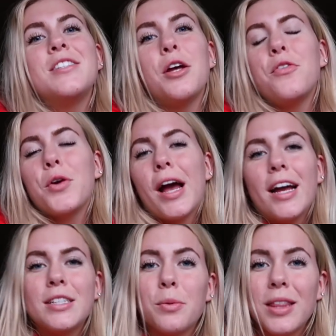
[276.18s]
So if you
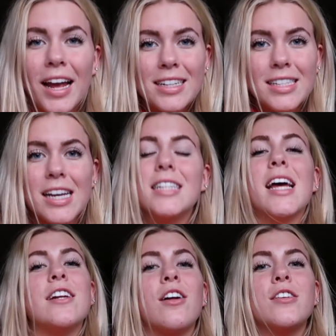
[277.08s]
guys would like to get
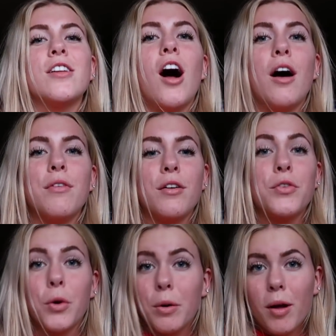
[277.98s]
$10 off
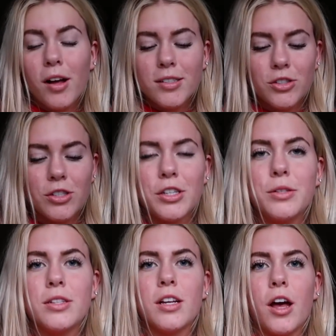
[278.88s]
of your box, just
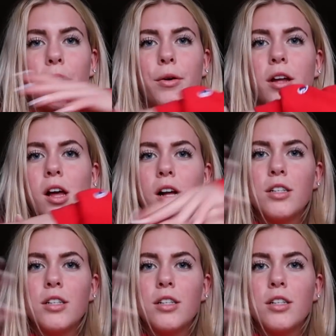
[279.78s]
use the code